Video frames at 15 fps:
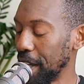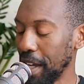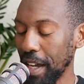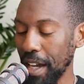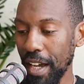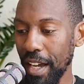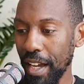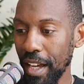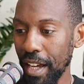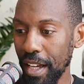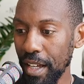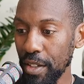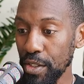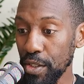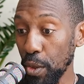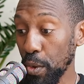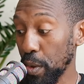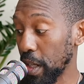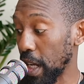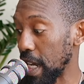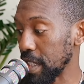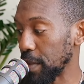Uh, so,
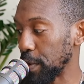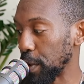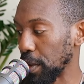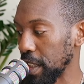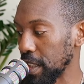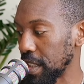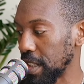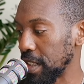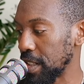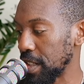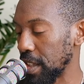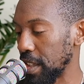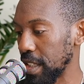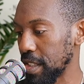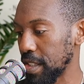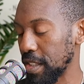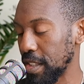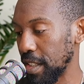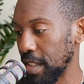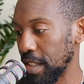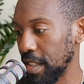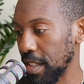guys, if you're listening to this,
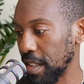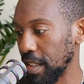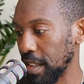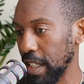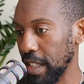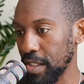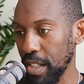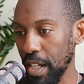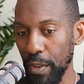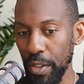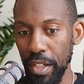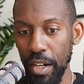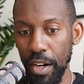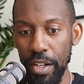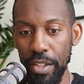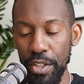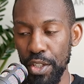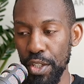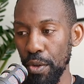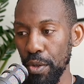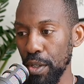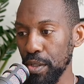the links to everything are in the
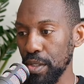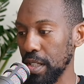show notes.